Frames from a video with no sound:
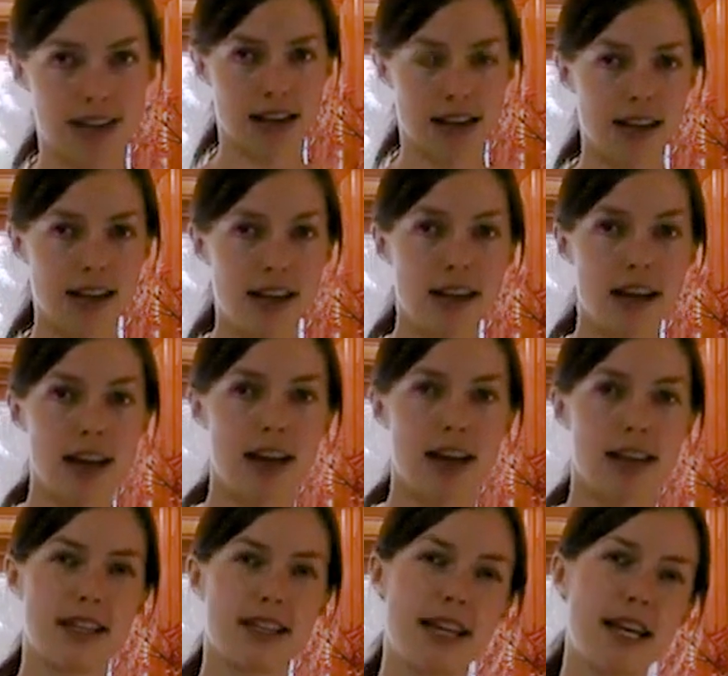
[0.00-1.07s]
dill
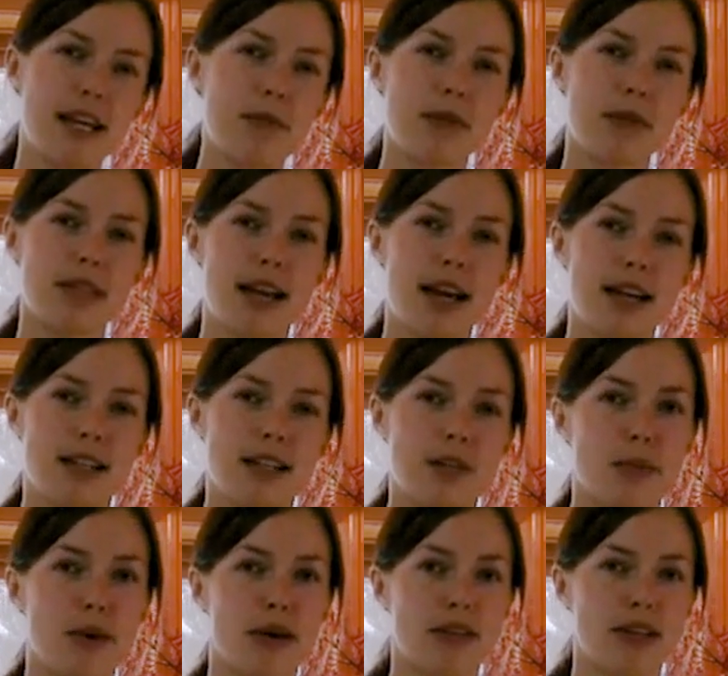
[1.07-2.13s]
that take about 10 to
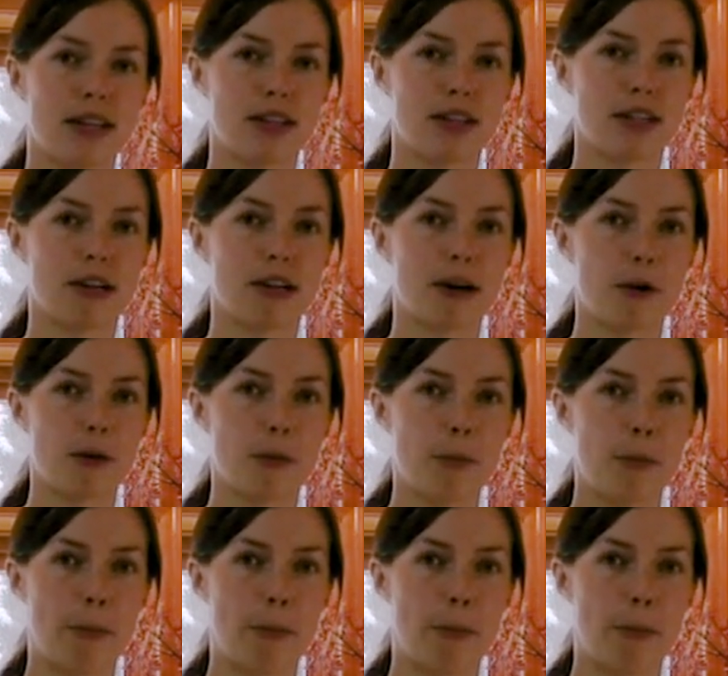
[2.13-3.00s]
12 days to grow.